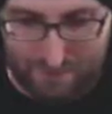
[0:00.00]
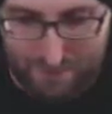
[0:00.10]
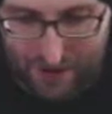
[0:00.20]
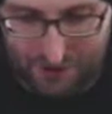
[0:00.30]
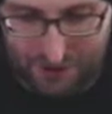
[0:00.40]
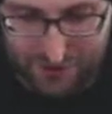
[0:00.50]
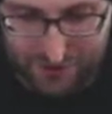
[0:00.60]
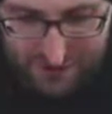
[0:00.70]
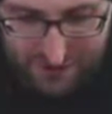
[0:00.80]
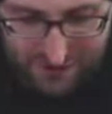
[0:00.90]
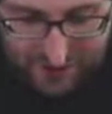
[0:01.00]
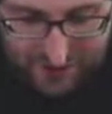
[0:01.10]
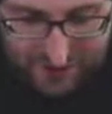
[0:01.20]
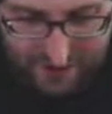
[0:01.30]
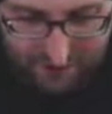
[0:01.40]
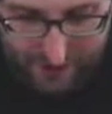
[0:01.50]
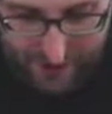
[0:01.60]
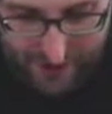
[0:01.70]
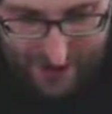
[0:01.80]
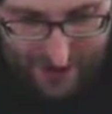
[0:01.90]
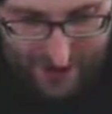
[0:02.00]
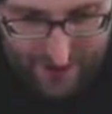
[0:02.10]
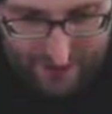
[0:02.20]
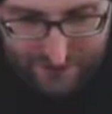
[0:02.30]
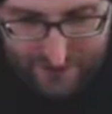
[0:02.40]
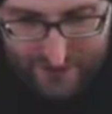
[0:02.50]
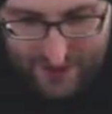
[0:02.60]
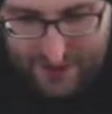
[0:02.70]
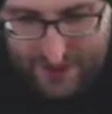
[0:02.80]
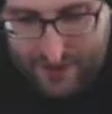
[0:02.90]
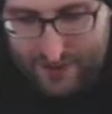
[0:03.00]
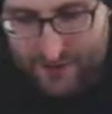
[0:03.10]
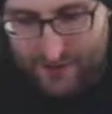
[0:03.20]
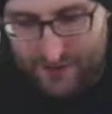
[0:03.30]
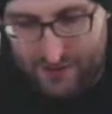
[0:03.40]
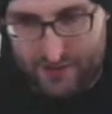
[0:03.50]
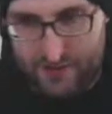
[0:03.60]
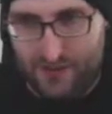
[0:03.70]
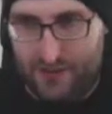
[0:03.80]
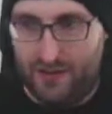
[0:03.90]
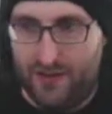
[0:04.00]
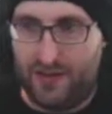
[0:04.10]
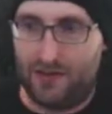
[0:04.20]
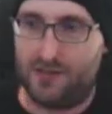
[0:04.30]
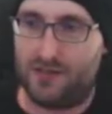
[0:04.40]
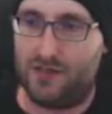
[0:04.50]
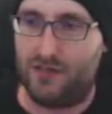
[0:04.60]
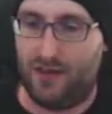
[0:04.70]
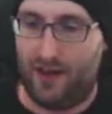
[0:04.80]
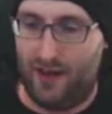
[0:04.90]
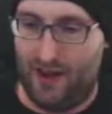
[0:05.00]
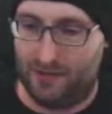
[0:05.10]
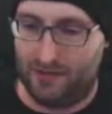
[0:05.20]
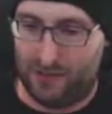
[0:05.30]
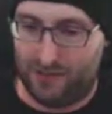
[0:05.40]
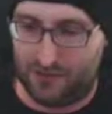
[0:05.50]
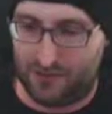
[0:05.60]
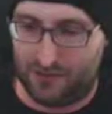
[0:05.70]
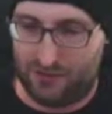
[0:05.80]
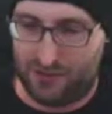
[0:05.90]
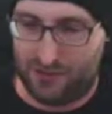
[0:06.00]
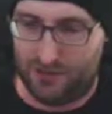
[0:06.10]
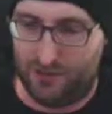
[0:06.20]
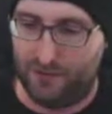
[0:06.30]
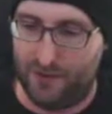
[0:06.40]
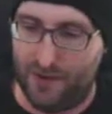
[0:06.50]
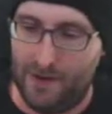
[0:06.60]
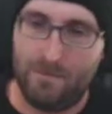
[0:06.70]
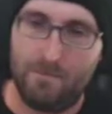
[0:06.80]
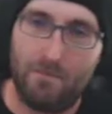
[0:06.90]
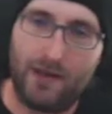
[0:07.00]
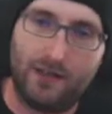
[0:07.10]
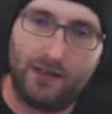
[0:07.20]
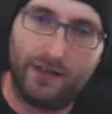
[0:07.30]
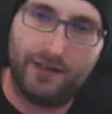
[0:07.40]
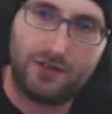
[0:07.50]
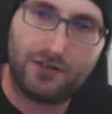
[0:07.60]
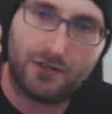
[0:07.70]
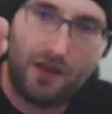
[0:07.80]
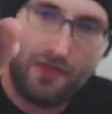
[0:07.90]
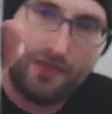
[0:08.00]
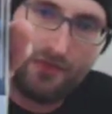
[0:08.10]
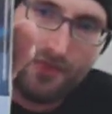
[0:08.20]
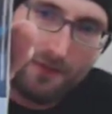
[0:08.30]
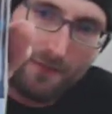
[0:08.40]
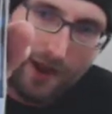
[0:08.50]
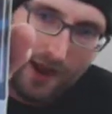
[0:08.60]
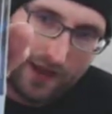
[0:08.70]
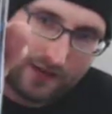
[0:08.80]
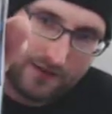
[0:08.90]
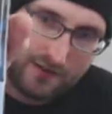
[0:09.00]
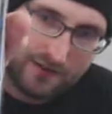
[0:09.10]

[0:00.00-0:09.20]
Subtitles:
pouches, and then what I have is this Amazon exclusive Becky Lynch The Man